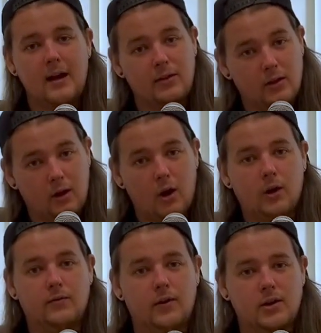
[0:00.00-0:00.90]
and then the
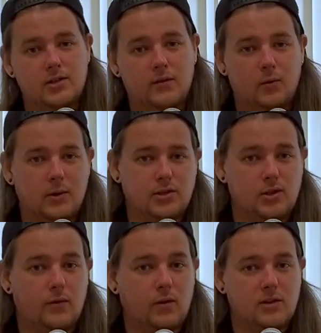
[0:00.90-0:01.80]
longer version of it, which is
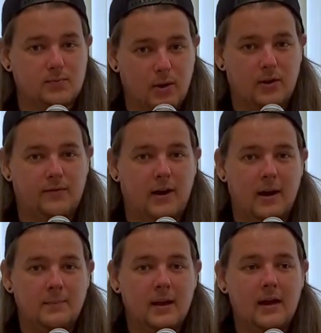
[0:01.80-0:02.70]
over on
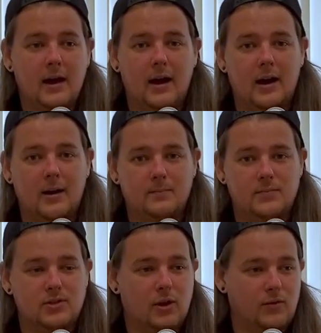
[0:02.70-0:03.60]
Spotify.
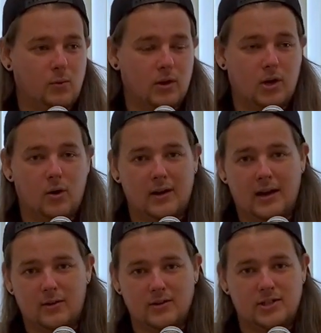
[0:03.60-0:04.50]
So if you want to go and
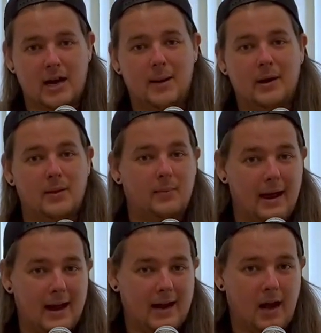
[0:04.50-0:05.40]
hear us chat about the
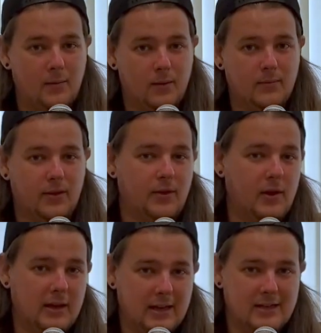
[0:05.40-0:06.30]
Black Album, the
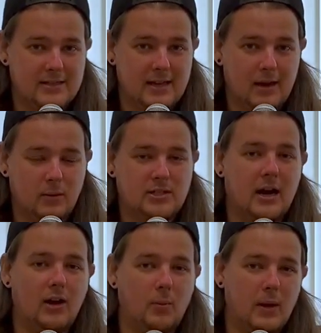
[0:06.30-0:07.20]
30 years thing, we chat
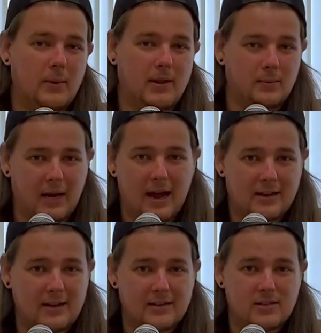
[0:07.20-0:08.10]
a little bit about the
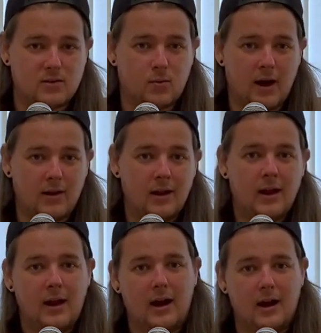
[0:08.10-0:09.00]
Blacklist as well.
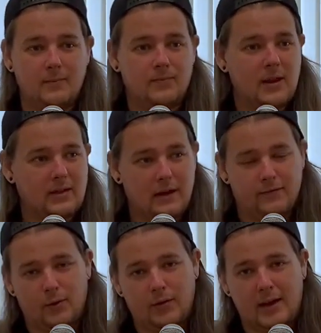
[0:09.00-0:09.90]
That
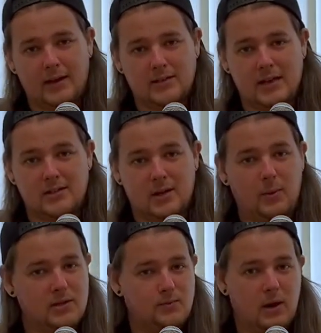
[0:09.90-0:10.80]
full thing is up
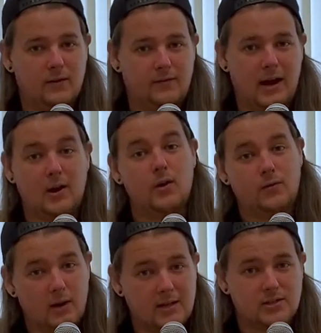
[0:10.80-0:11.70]
on Spotify and
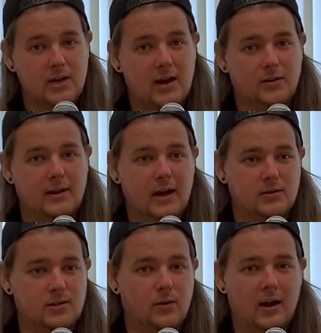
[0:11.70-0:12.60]
over on his channel now.
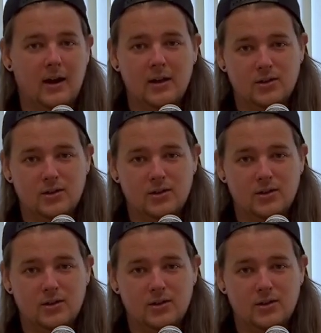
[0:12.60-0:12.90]
So